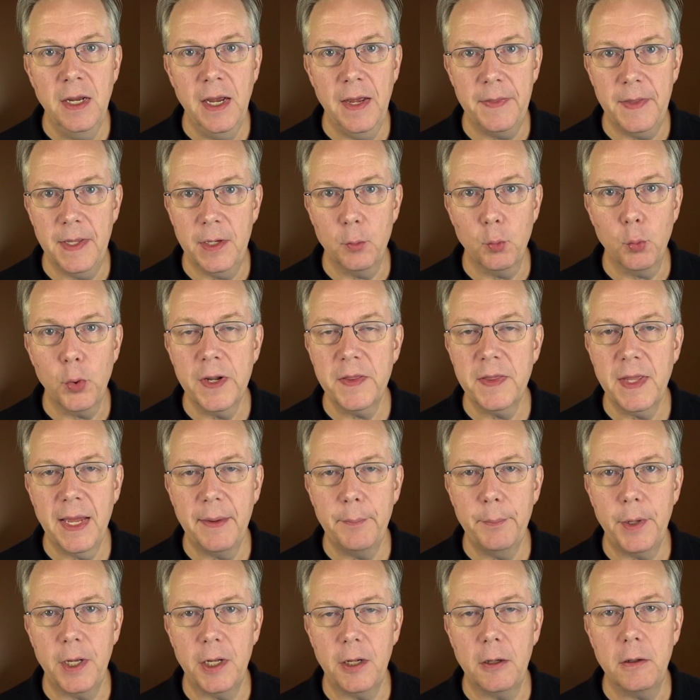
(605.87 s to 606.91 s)
and then ring
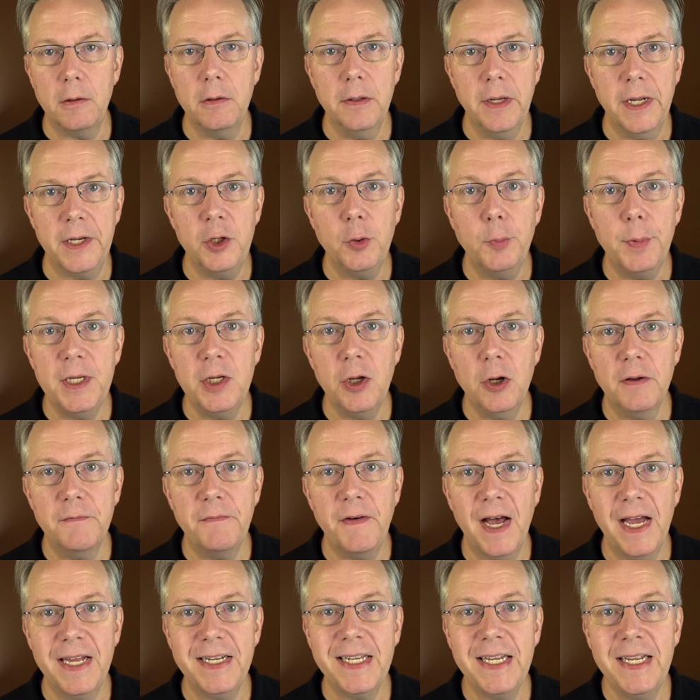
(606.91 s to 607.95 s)
that bell, and you'll be
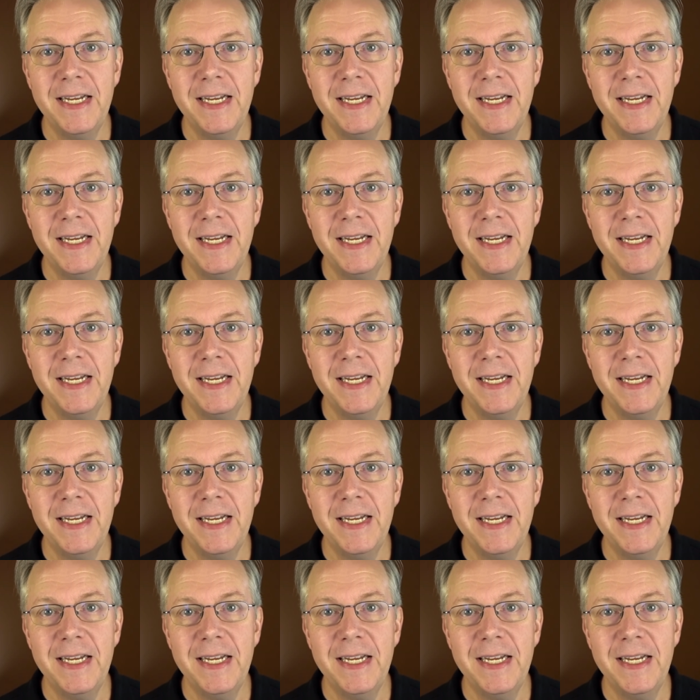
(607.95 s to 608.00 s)
notified